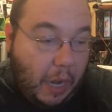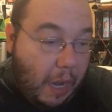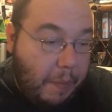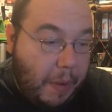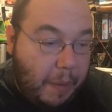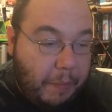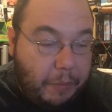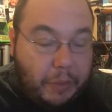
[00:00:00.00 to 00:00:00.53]

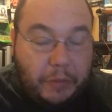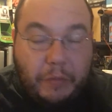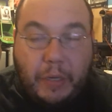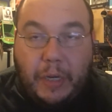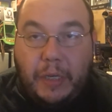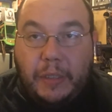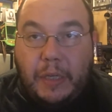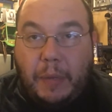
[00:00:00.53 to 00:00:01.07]
happy with the
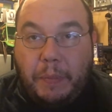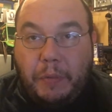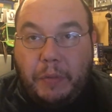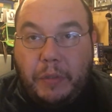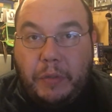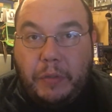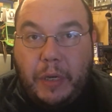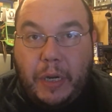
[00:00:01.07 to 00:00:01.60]
trade. He's happy
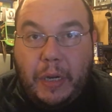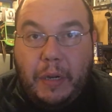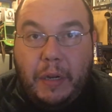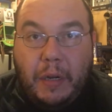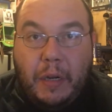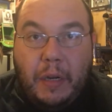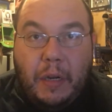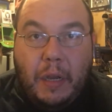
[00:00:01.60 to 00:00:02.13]
with the trade.
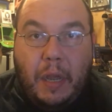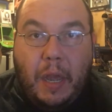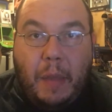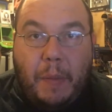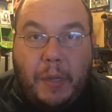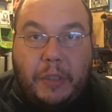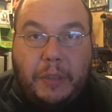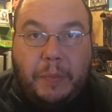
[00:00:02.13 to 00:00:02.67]

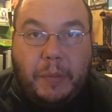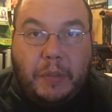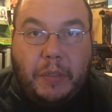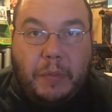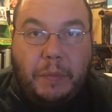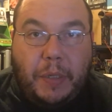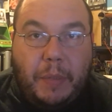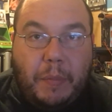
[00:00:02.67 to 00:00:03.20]
I'm actually supposed
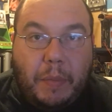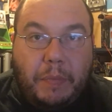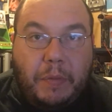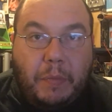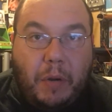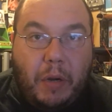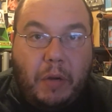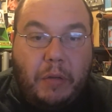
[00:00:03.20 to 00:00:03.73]
to meet him up
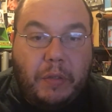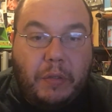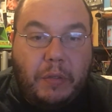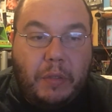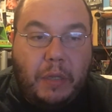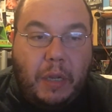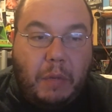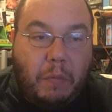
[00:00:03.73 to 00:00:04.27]
tomorrow
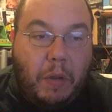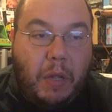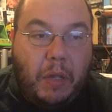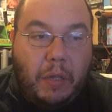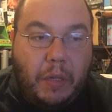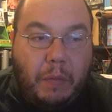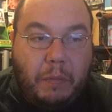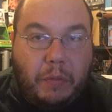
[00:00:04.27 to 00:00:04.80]
as
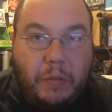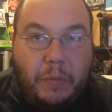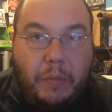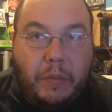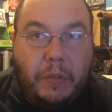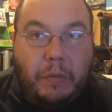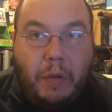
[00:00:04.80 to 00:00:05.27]
well, and we're supposed to